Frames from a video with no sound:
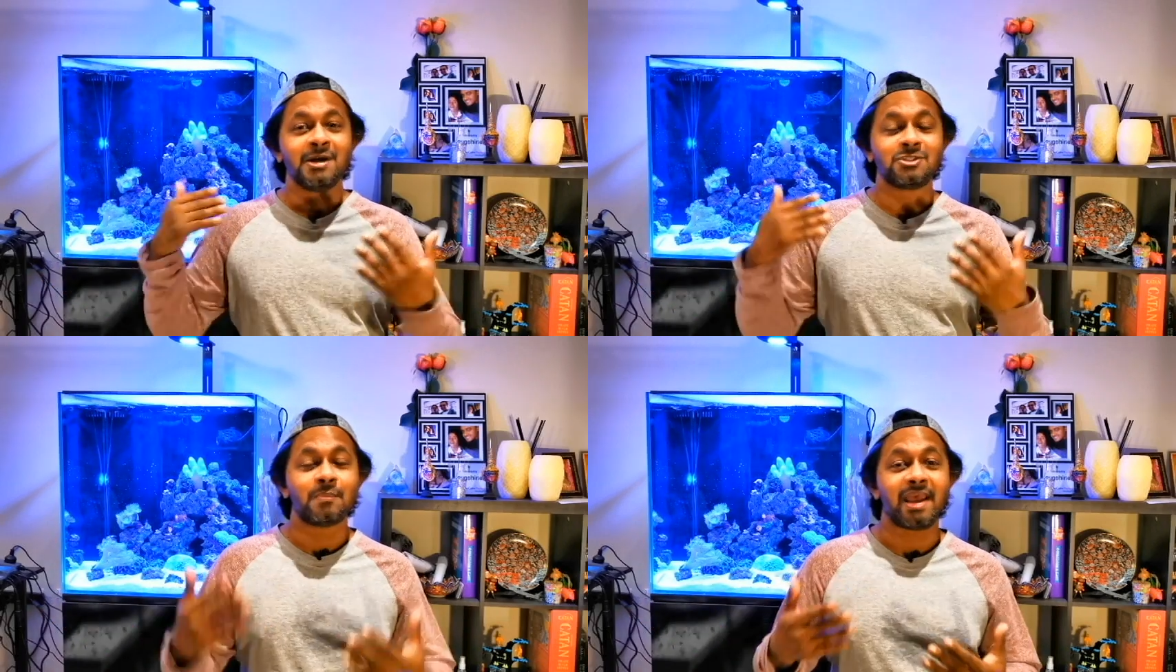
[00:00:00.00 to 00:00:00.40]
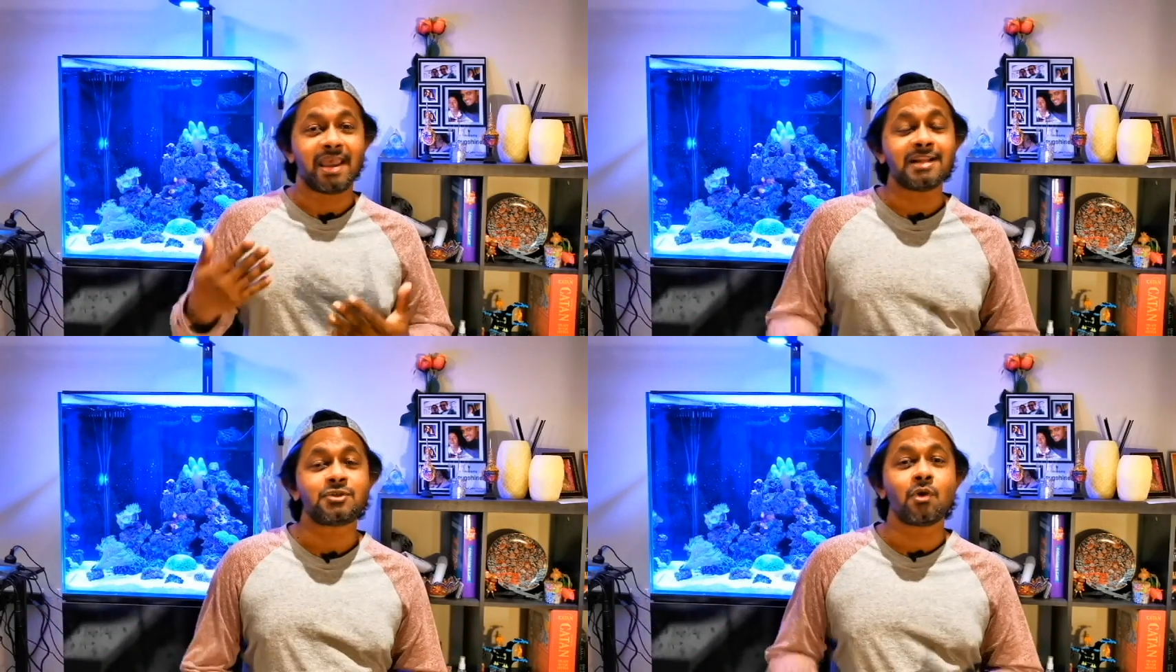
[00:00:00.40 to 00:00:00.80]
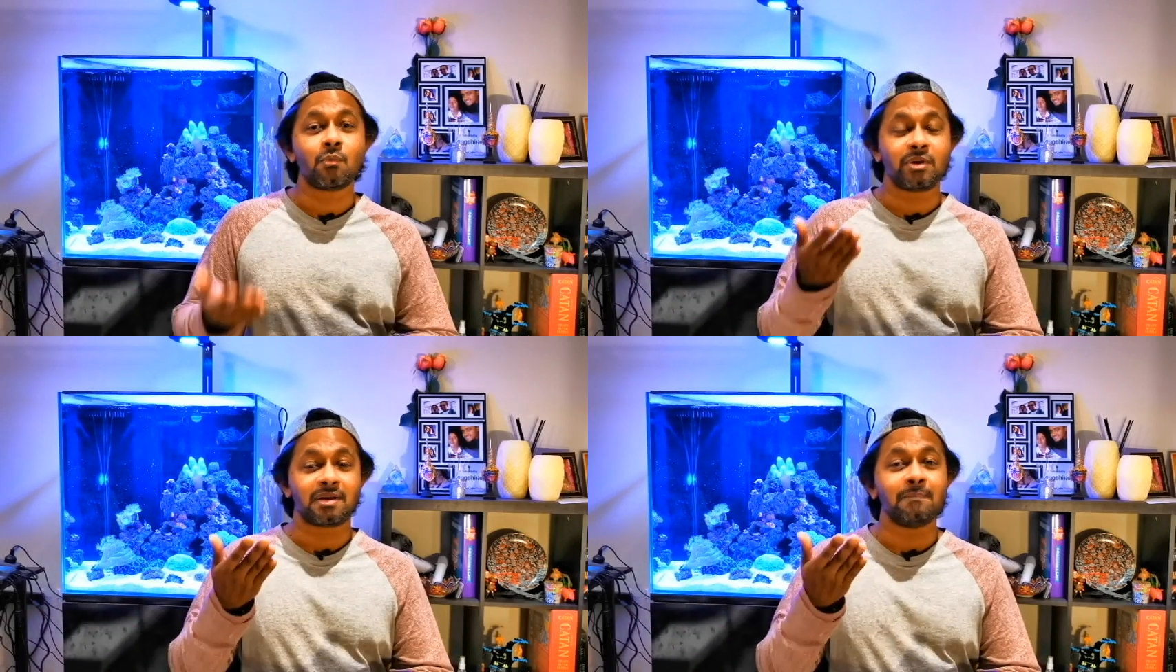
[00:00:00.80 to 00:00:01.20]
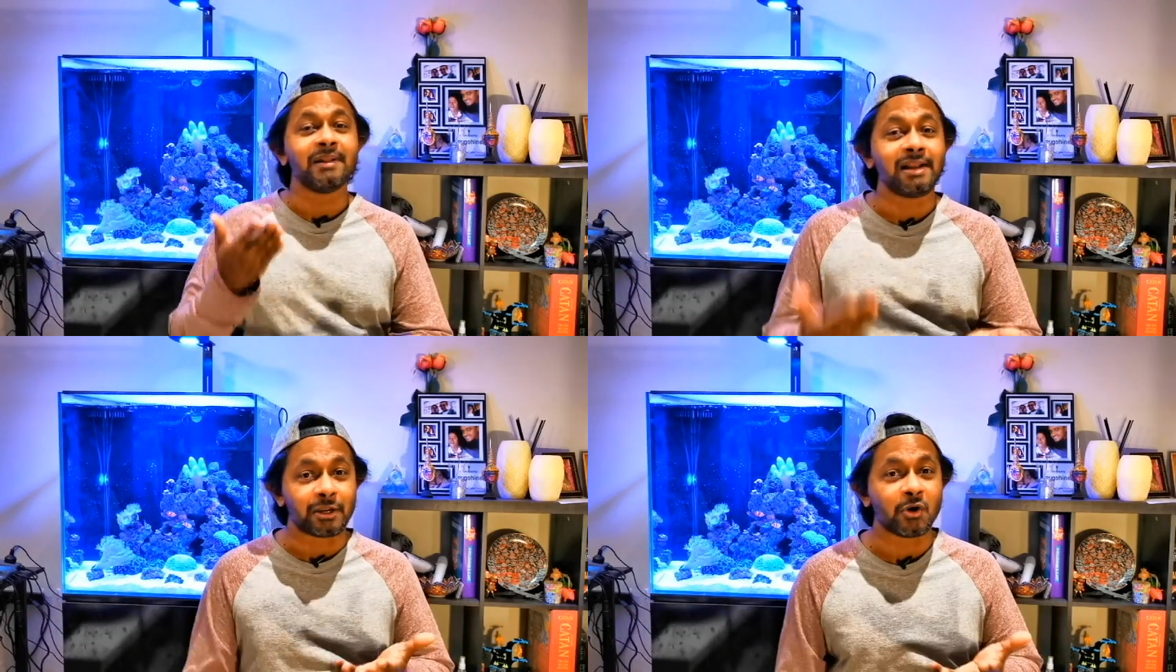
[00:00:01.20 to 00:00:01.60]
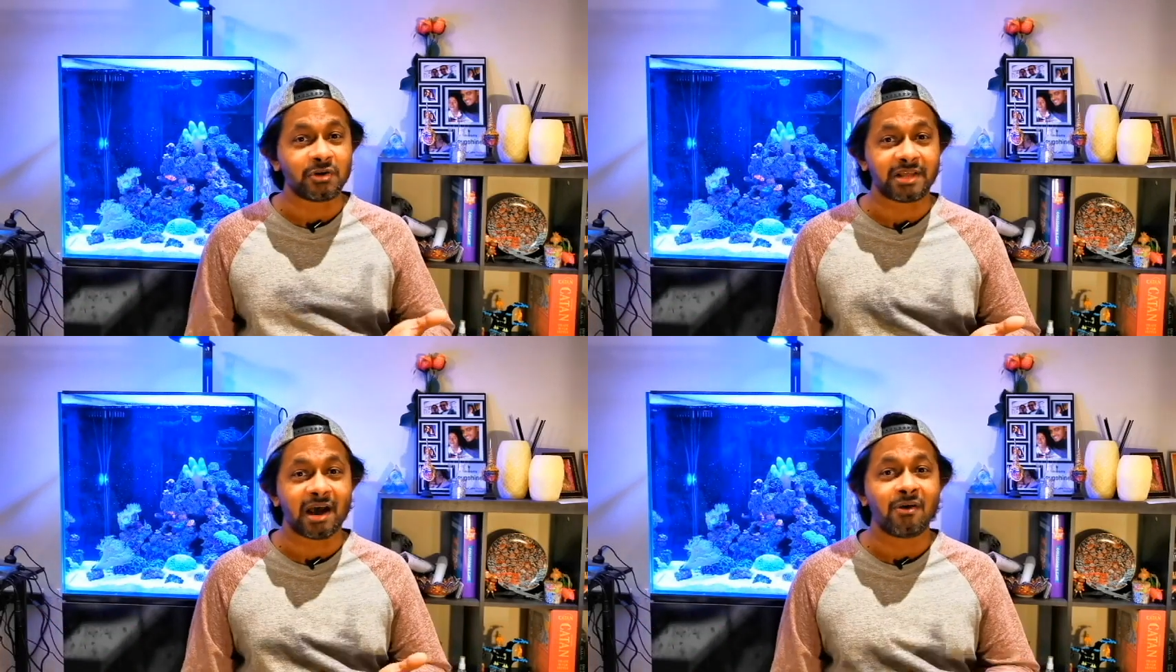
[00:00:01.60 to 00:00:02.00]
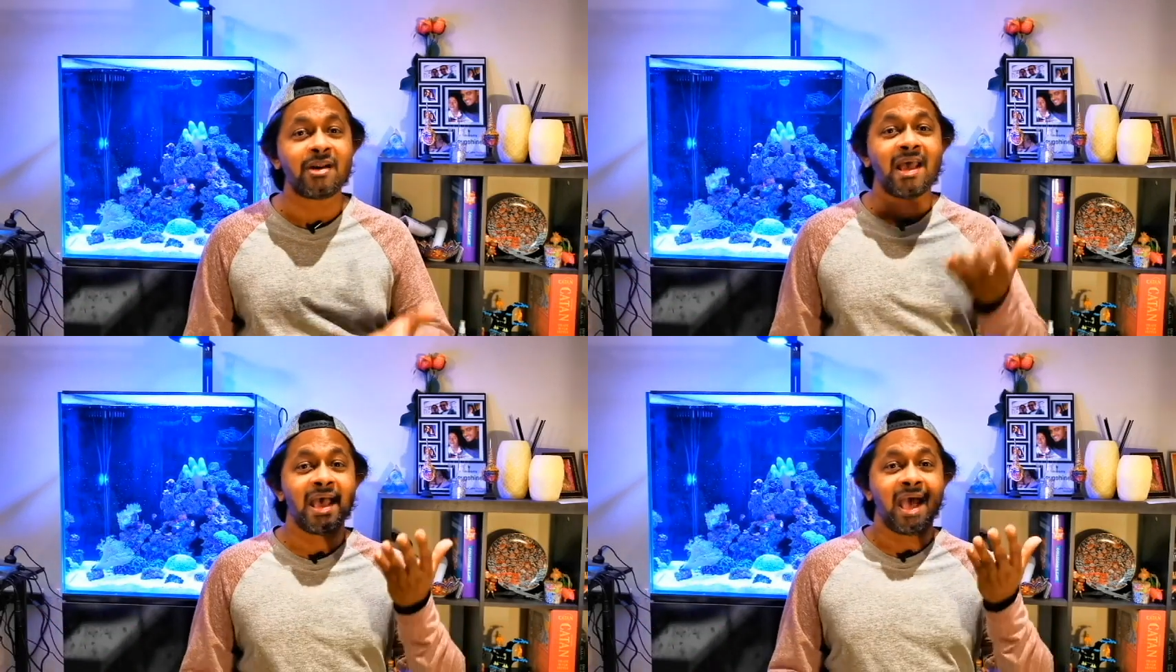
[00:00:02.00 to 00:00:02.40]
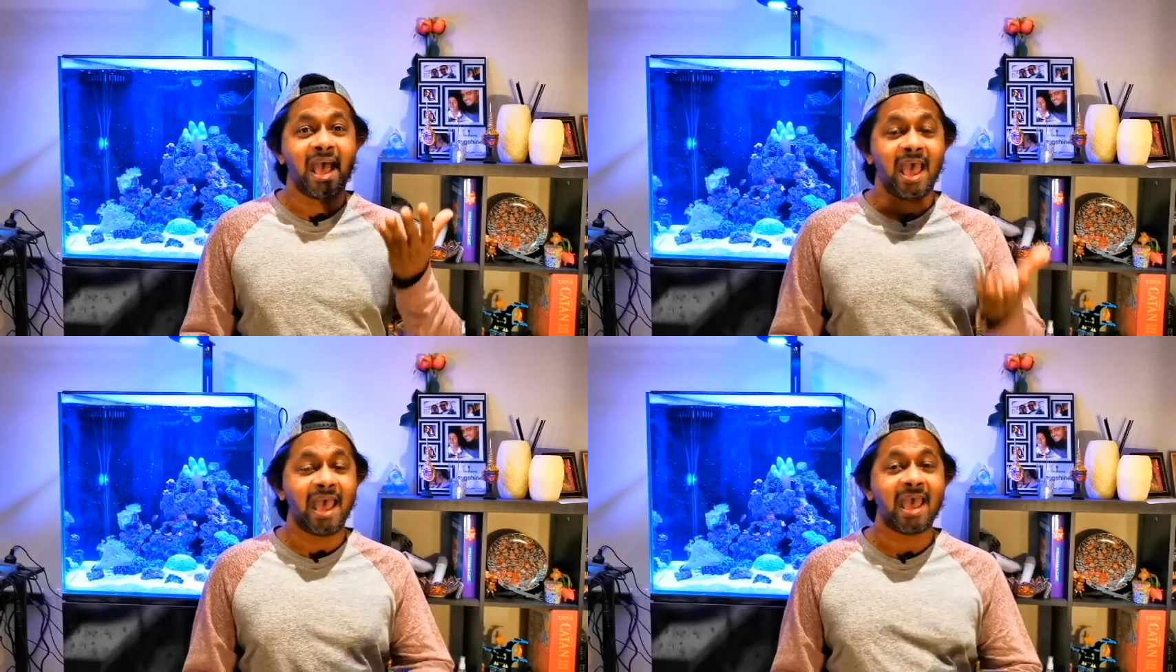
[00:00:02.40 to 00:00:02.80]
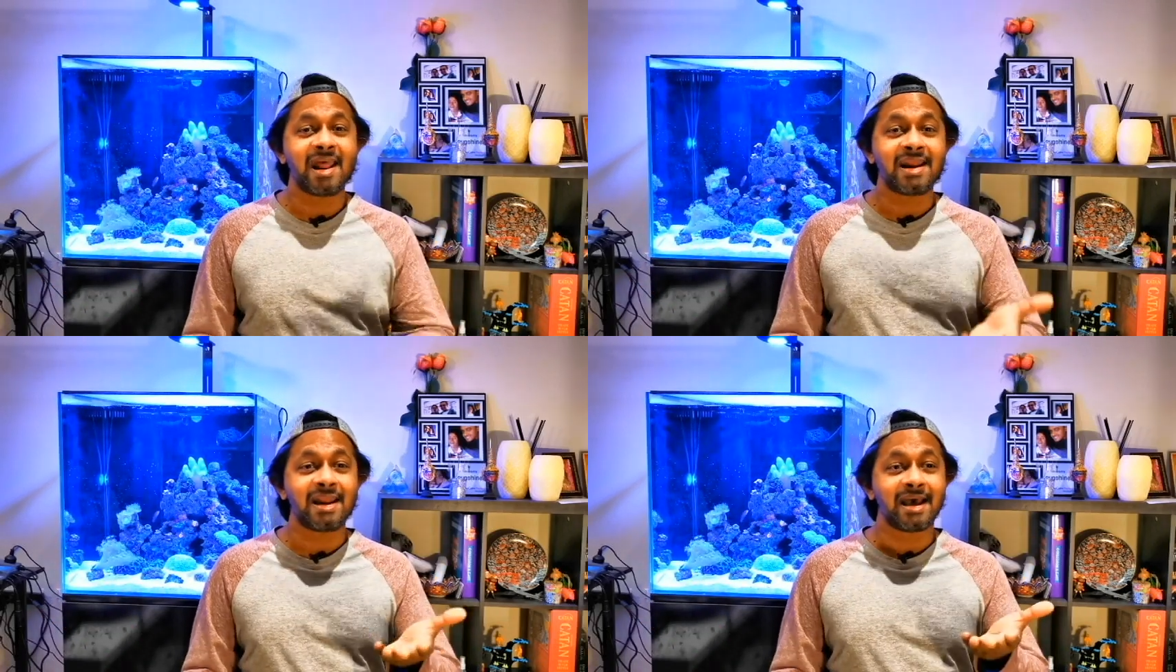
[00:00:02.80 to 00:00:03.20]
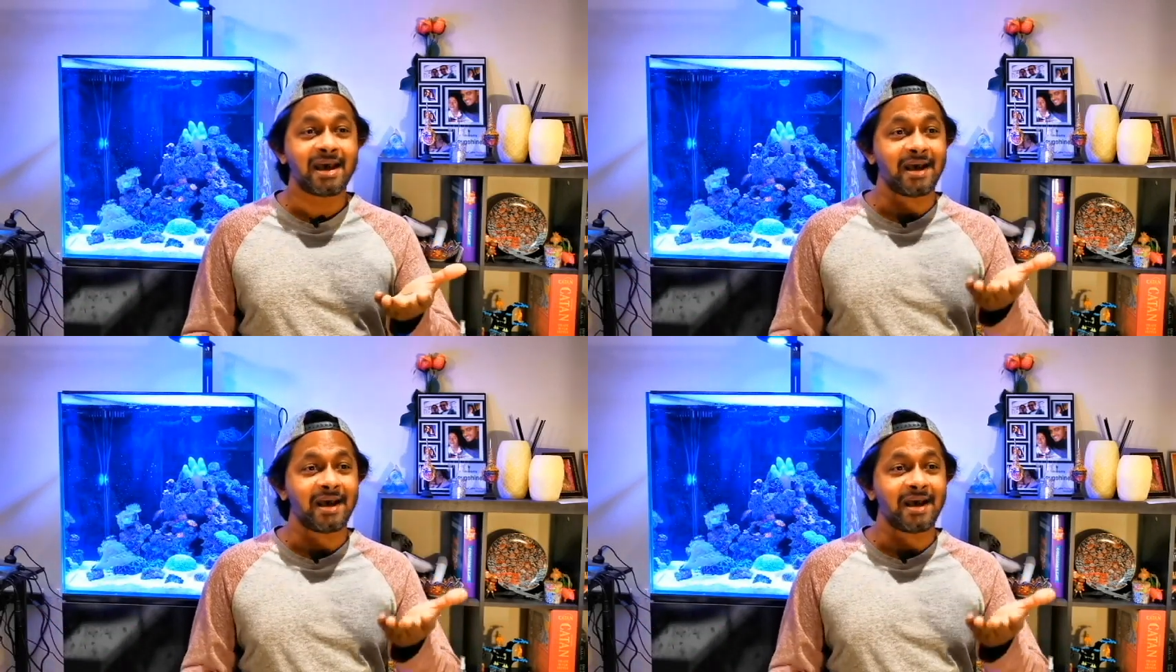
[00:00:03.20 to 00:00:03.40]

So my ATO would completely go down and